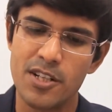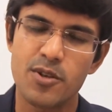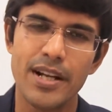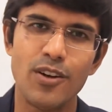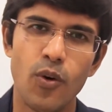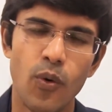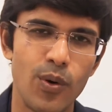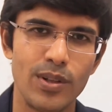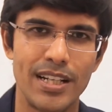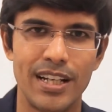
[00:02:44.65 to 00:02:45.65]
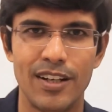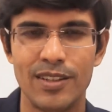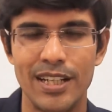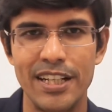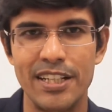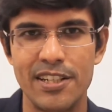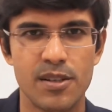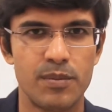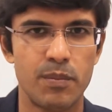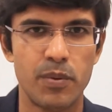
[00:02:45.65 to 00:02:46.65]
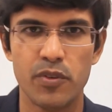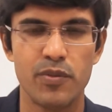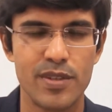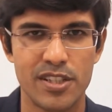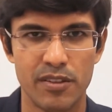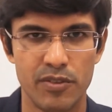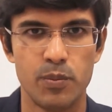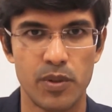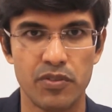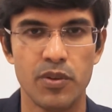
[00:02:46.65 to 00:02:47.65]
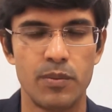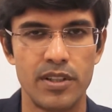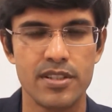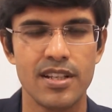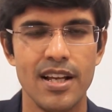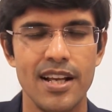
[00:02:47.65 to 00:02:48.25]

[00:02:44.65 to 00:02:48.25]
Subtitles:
train all the leaders of the performance review performers